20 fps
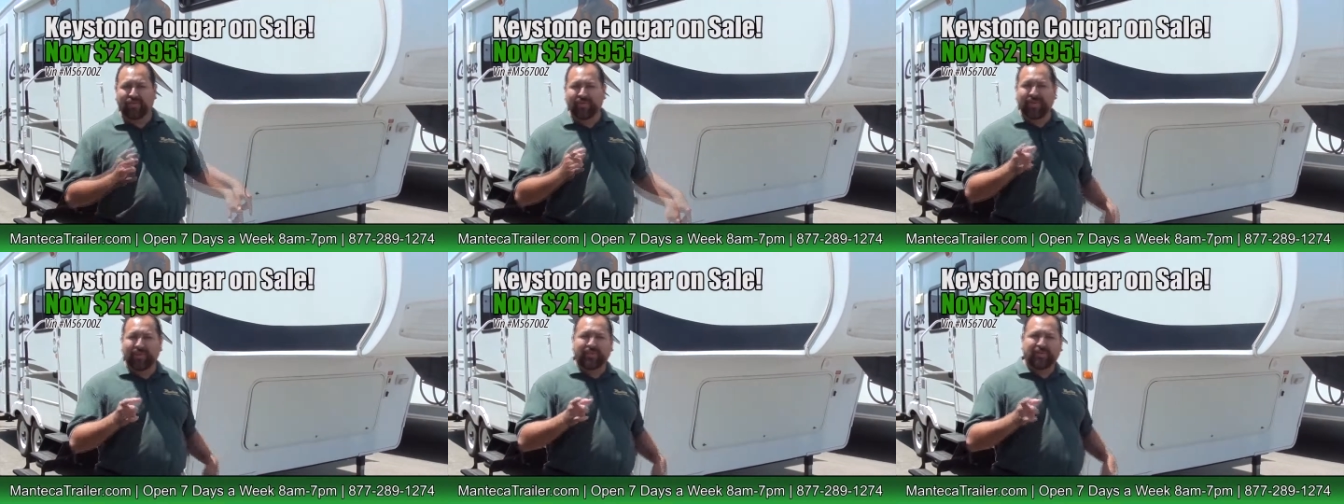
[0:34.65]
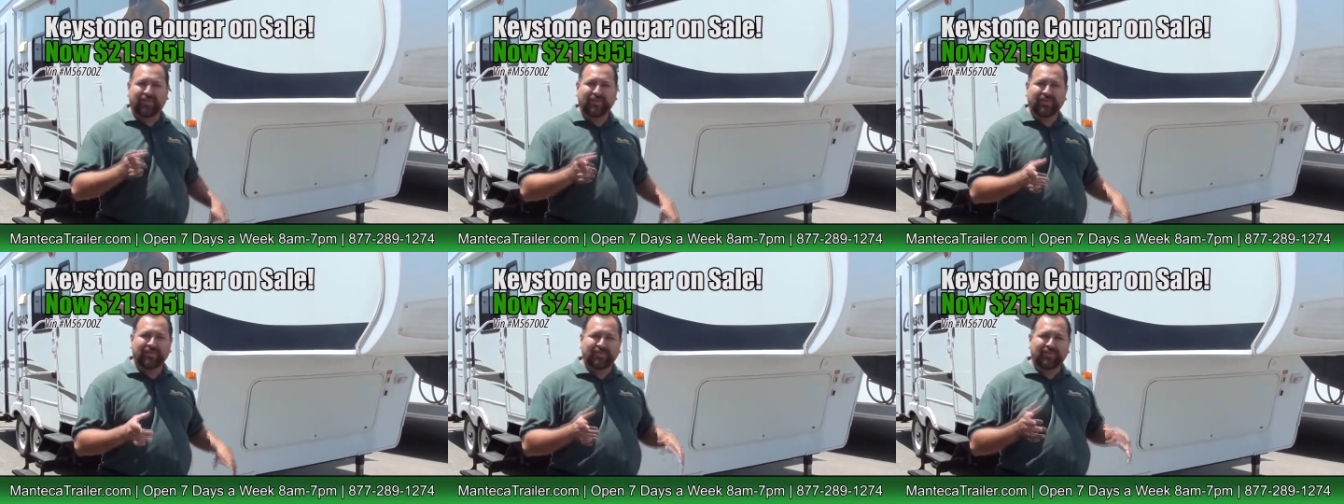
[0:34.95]

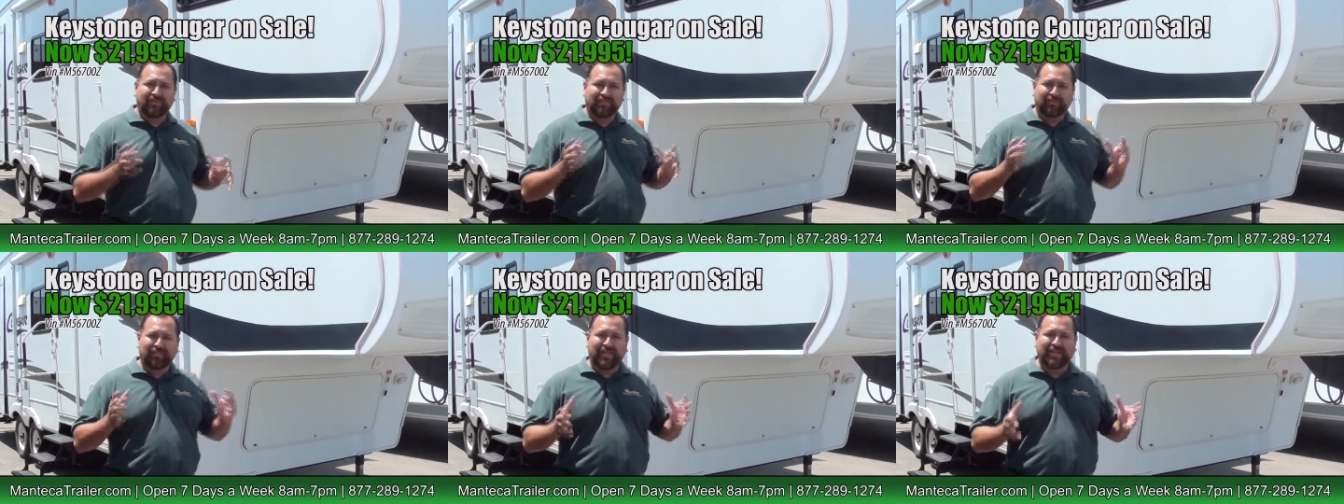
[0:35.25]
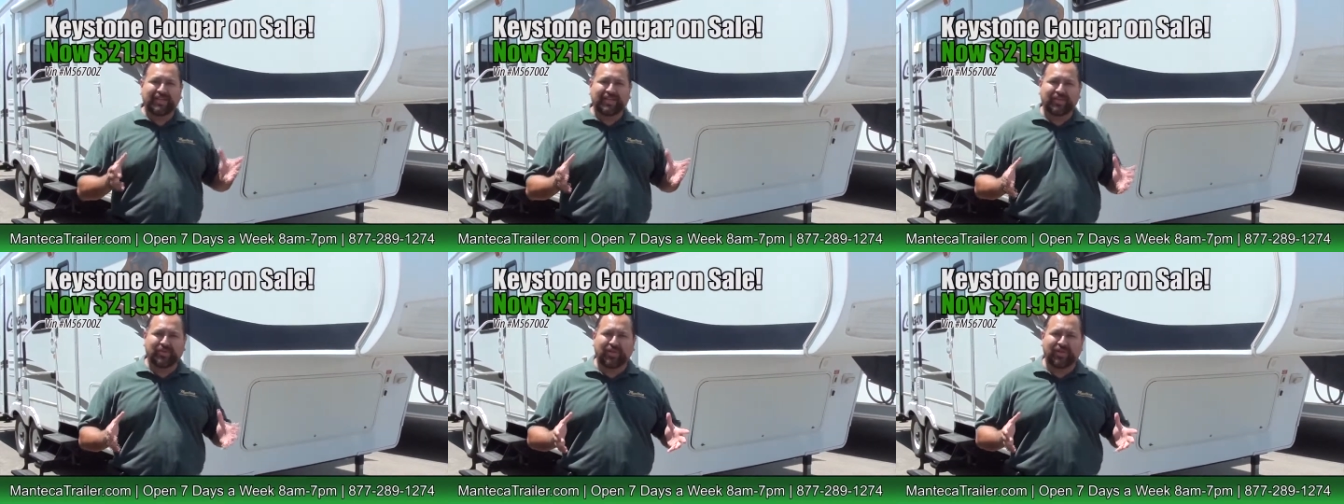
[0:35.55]
Remember,
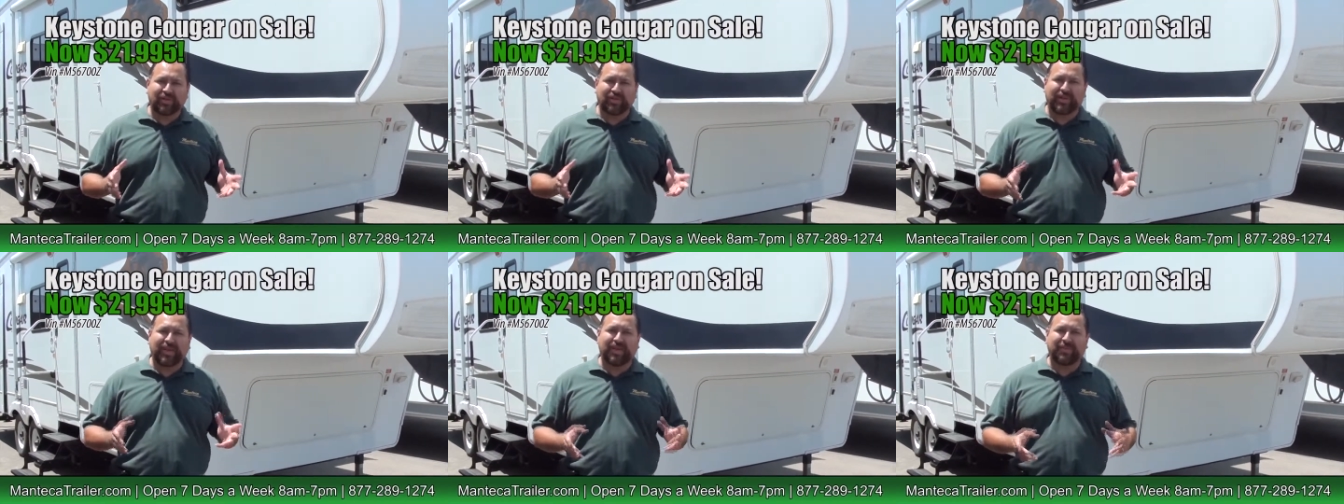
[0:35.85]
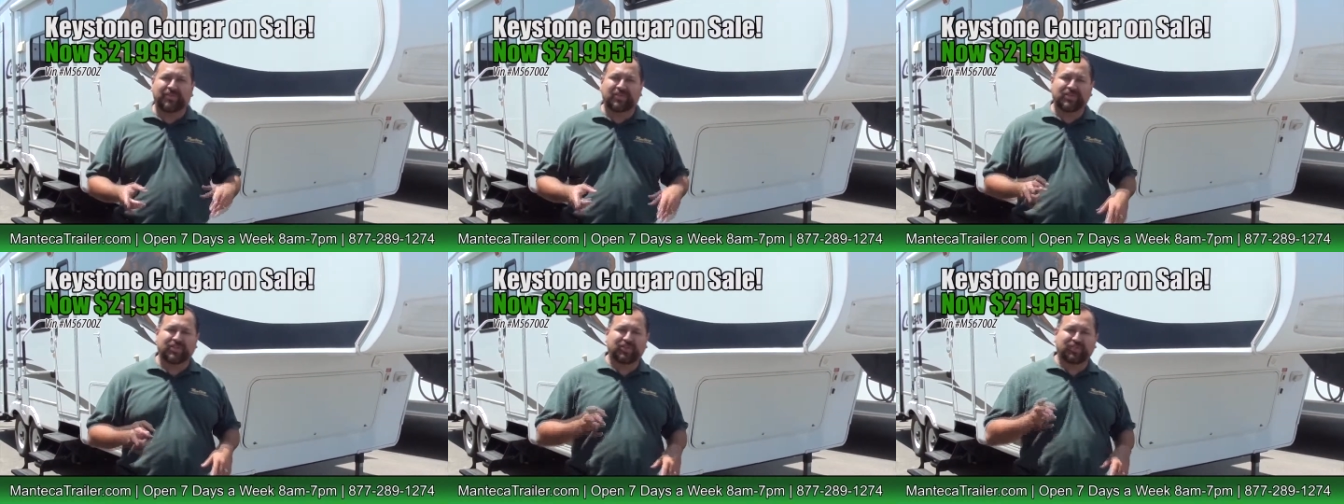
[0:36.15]
Manteca Trailer and
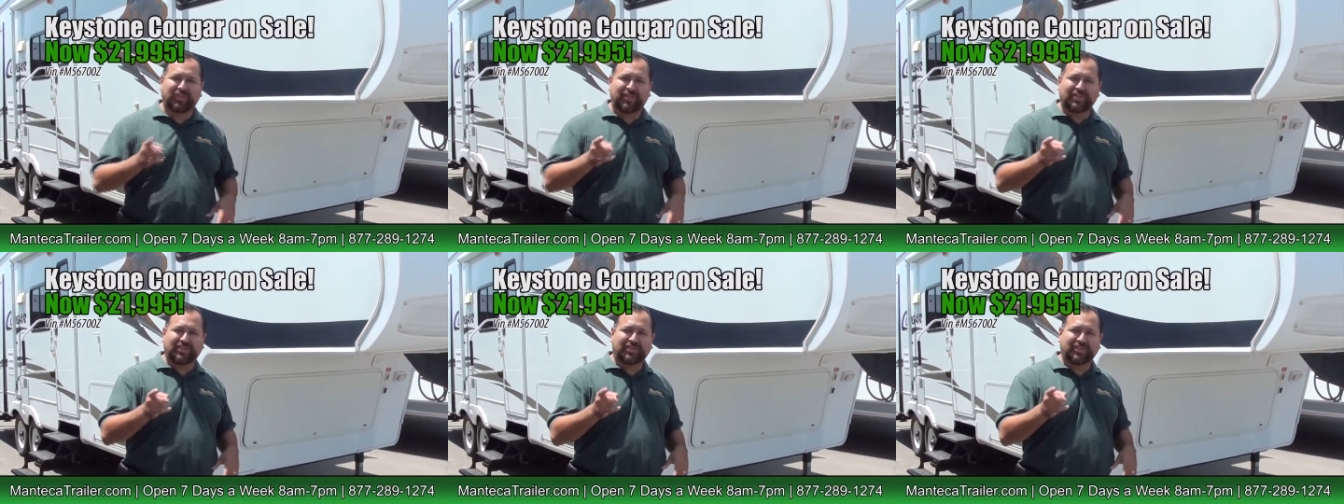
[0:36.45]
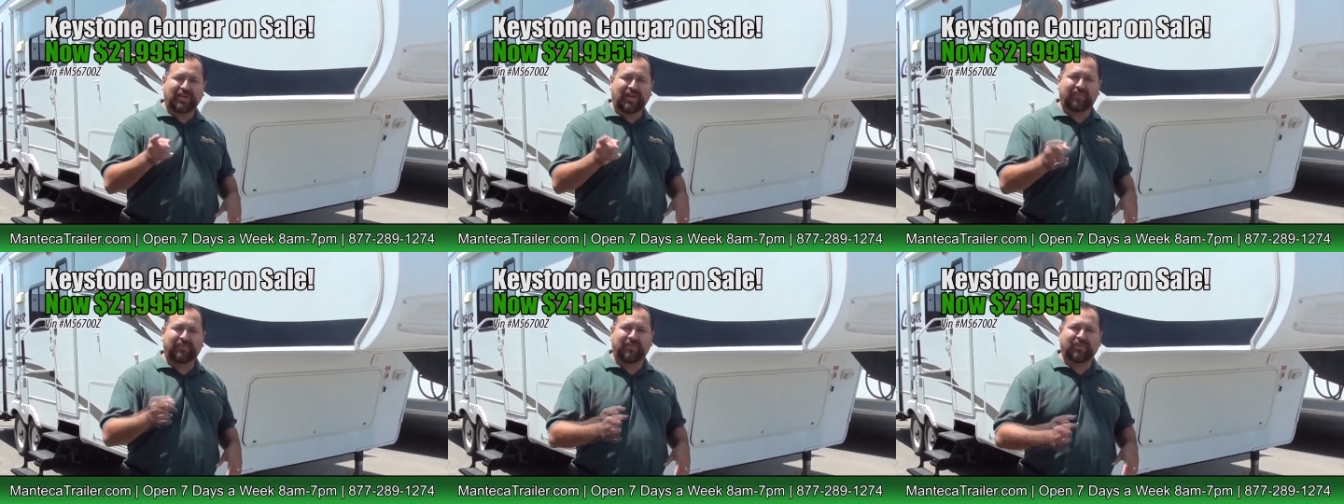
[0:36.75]
Camper is your place to
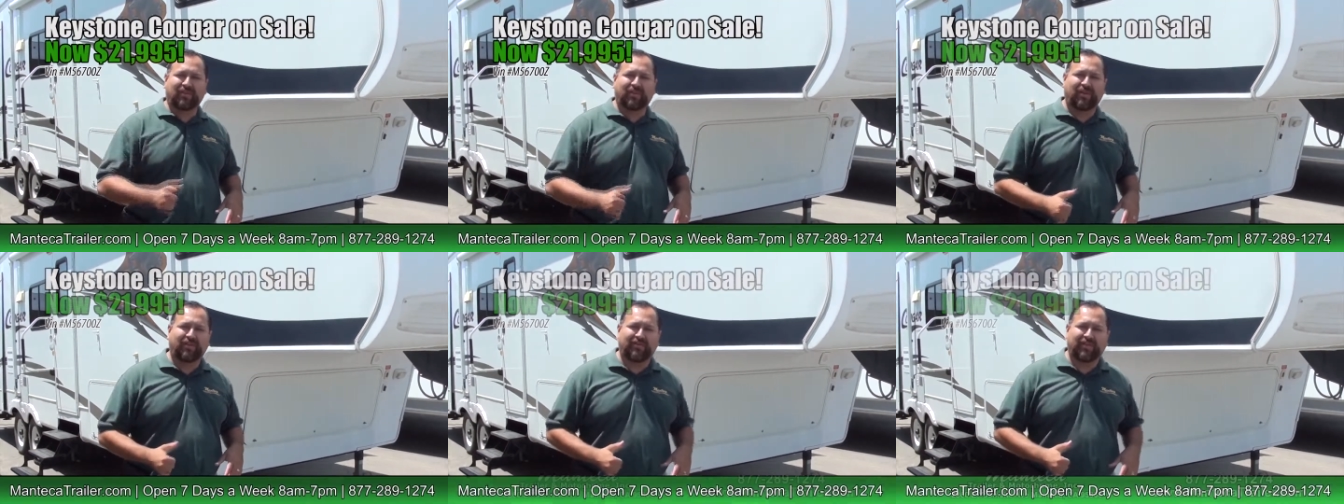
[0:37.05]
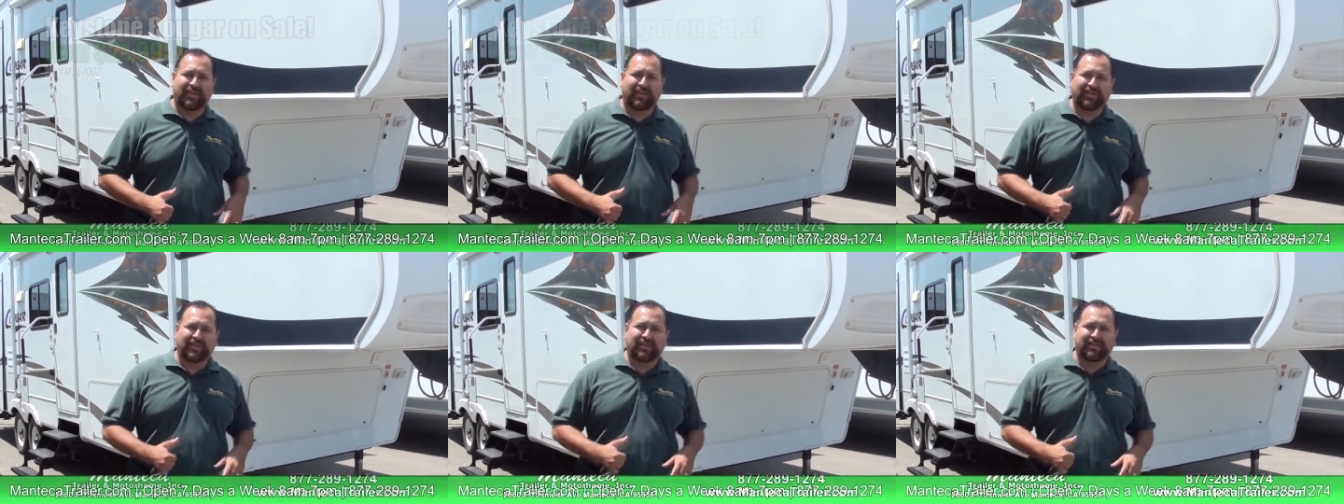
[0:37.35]
shop for your
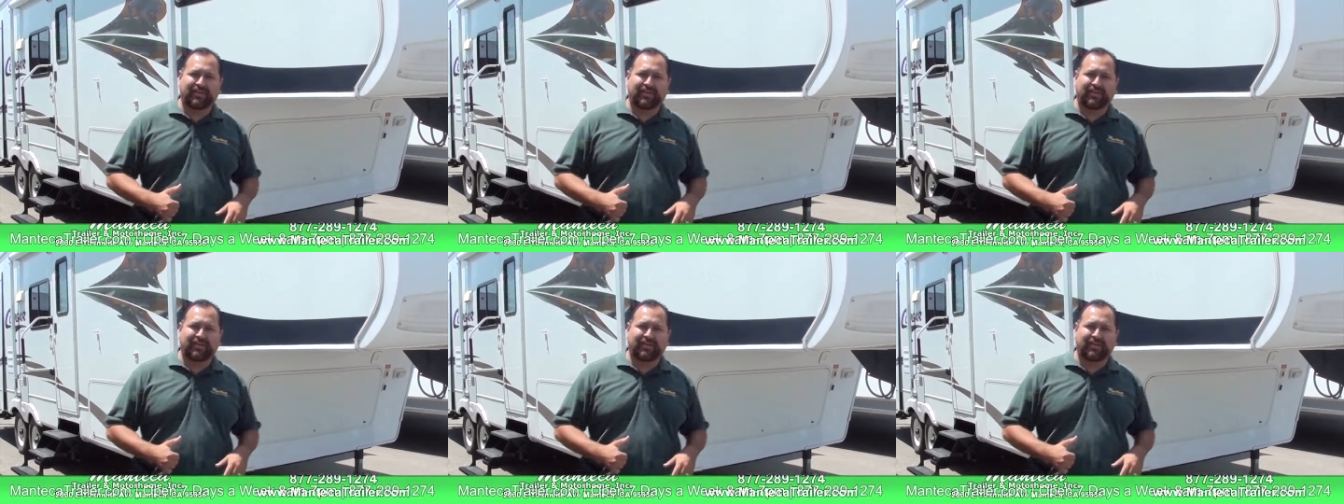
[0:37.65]
RV.